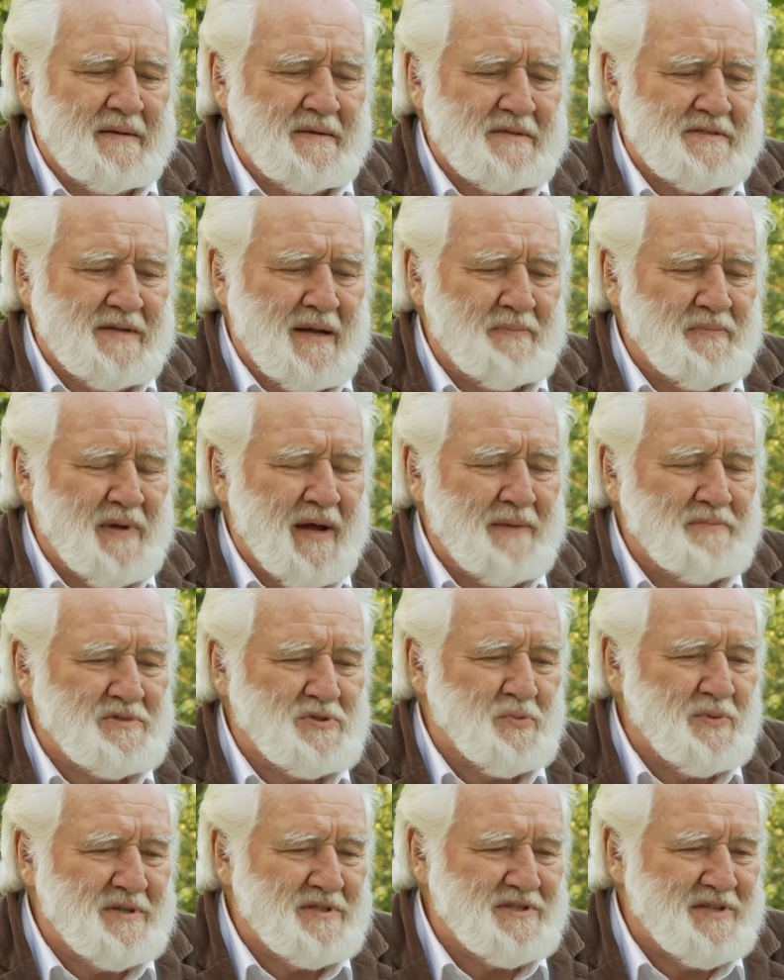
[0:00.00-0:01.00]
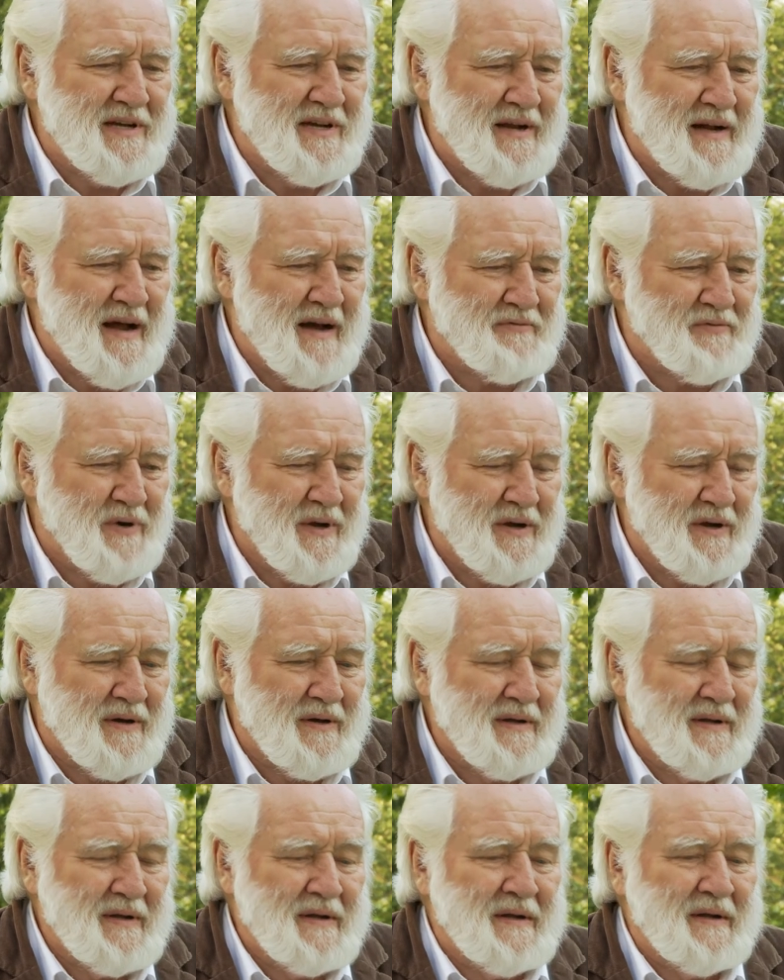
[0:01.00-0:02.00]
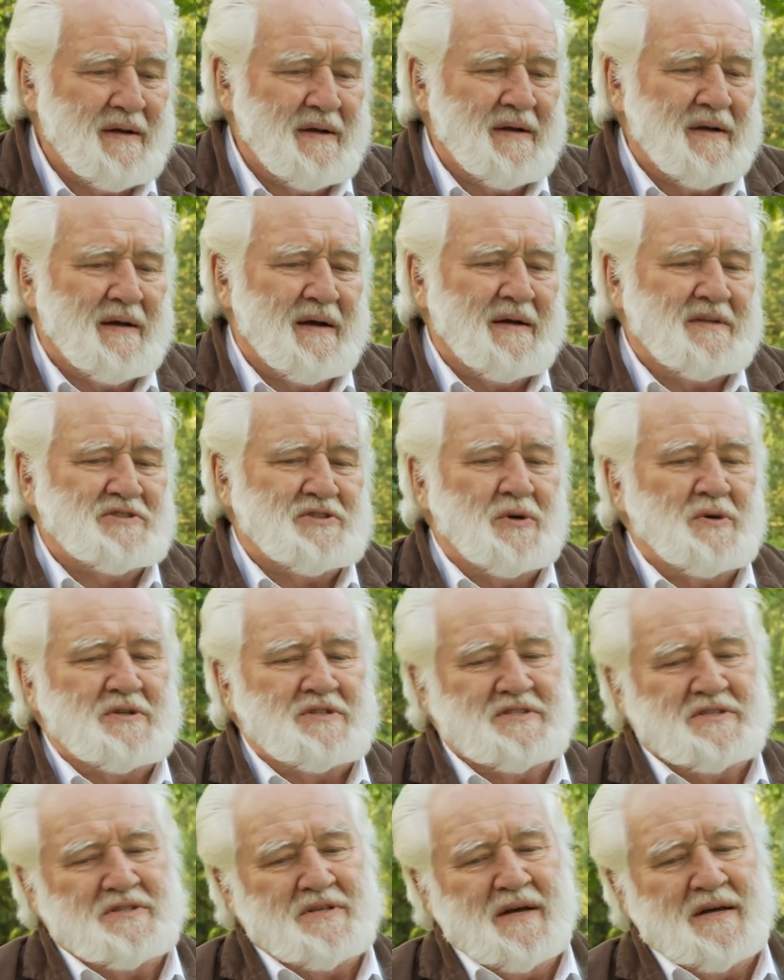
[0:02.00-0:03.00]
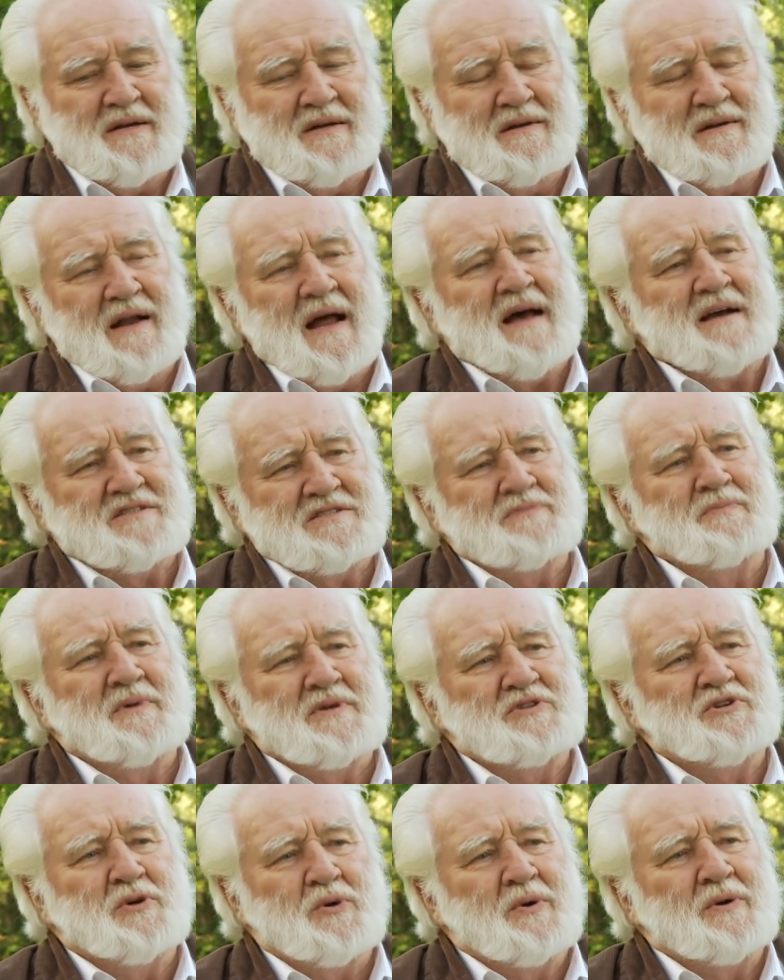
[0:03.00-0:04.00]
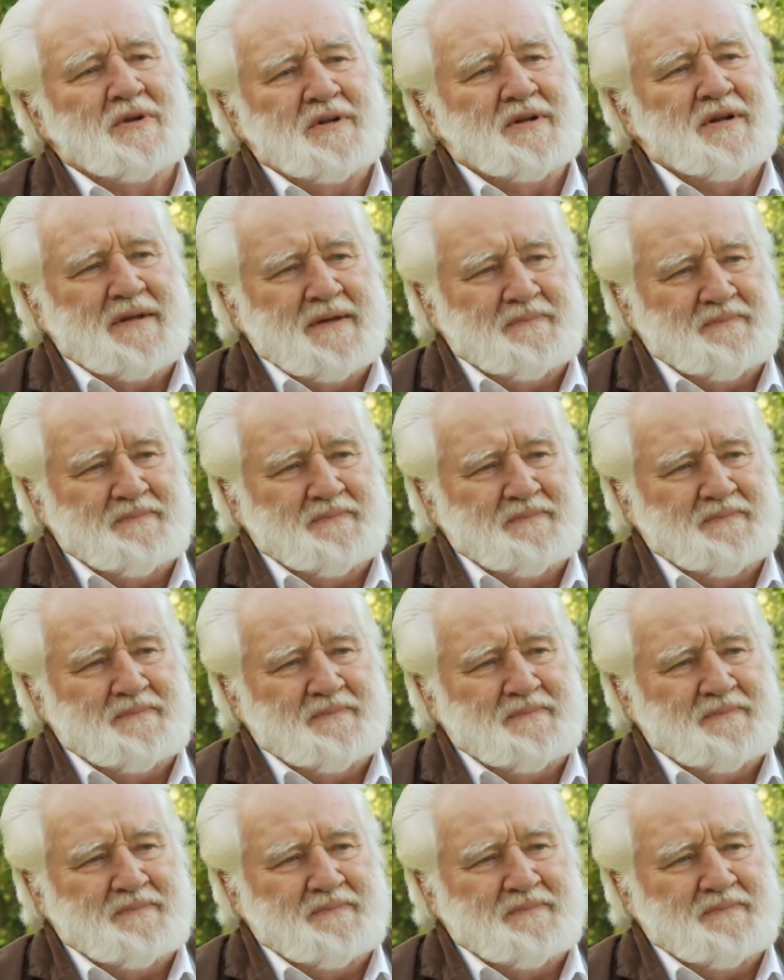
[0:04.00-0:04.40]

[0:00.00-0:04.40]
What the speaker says: Sometimes we see in Africa a church that lacks maturity,